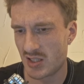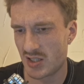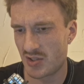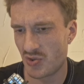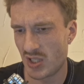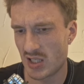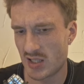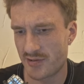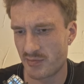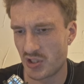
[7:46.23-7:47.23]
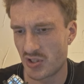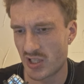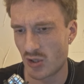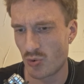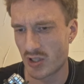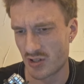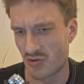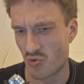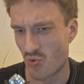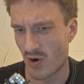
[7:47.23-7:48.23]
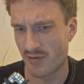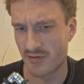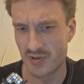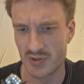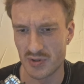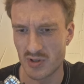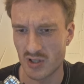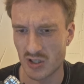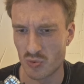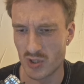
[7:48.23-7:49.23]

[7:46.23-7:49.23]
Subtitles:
It's really hard for me to tell what is rough in New York and